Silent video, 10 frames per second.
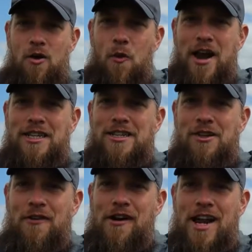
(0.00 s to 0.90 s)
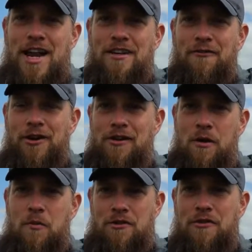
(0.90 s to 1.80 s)
wait until the very end to figure
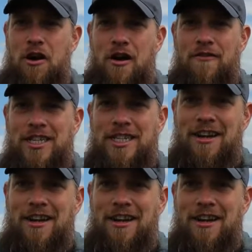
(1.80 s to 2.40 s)
out whether or not I've actually